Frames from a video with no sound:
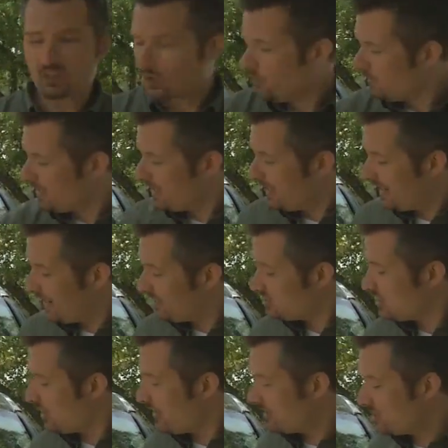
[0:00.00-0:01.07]
to McKinney
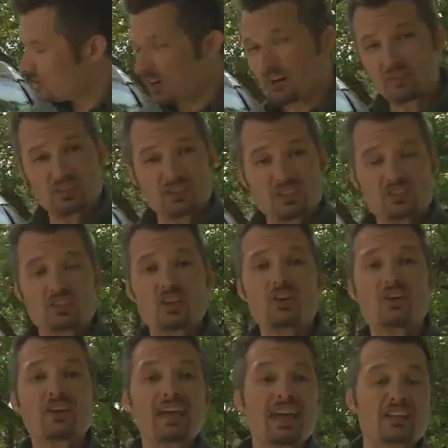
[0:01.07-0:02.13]
Insurance Services,
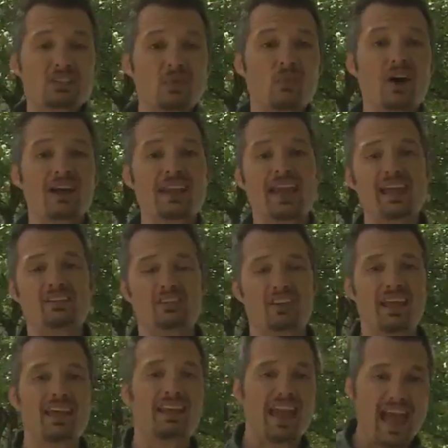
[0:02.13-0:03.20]
your nationwide agent
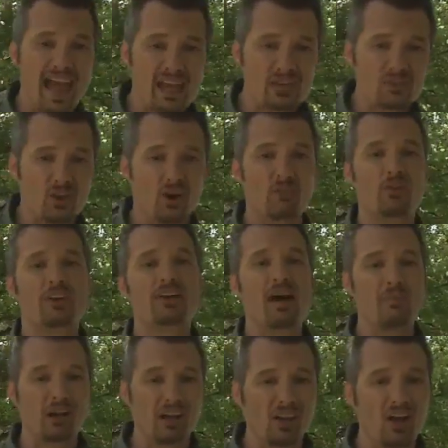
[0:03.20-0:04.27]
in Asheville, for
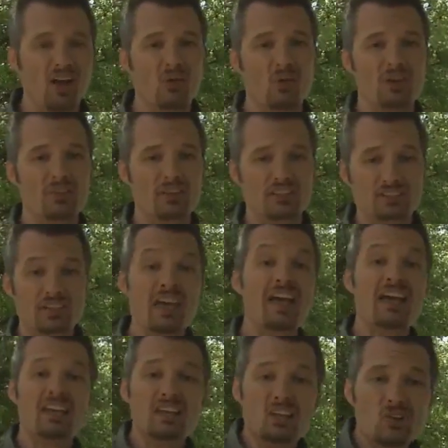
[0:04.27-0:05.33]
coming along with us.
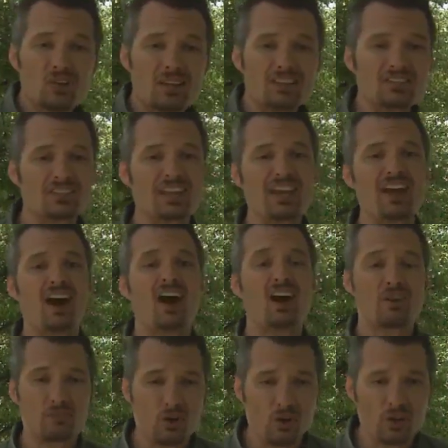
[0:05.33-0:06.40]
You can see
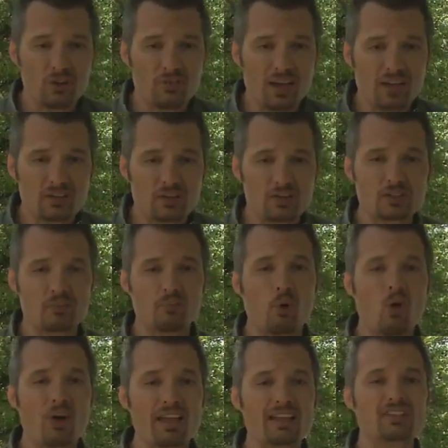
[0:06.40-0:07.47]
our full adventures
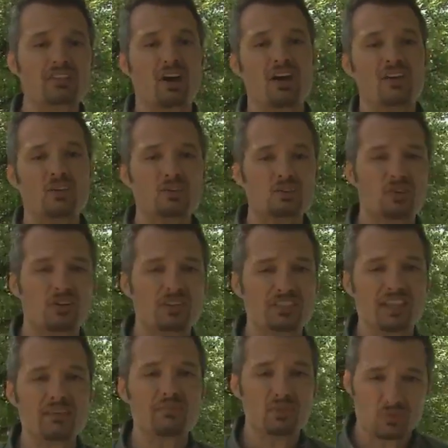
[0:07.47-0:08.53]
mornings on News
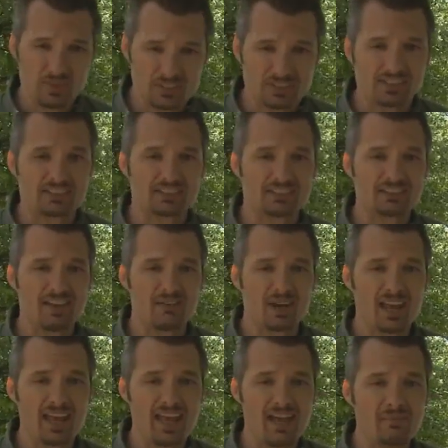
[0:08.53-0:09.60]
13 between 6 and 7
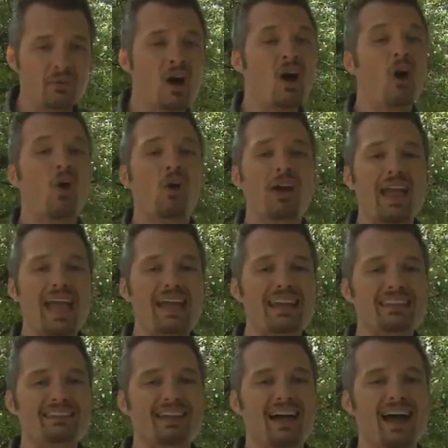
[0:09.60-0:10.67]
a.m. or
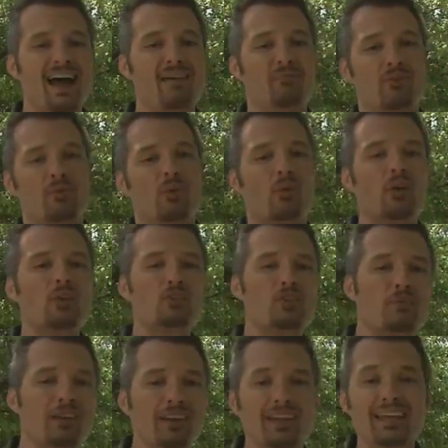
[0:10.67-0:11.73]
anytime from the road
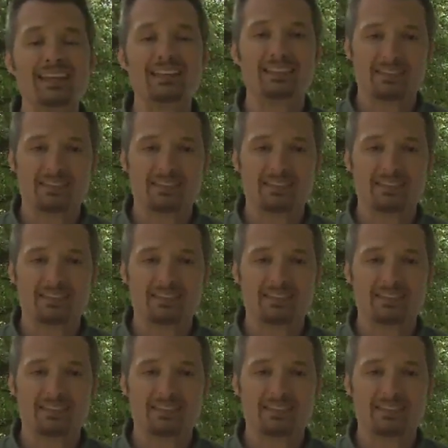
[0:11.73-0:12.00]
tripping link at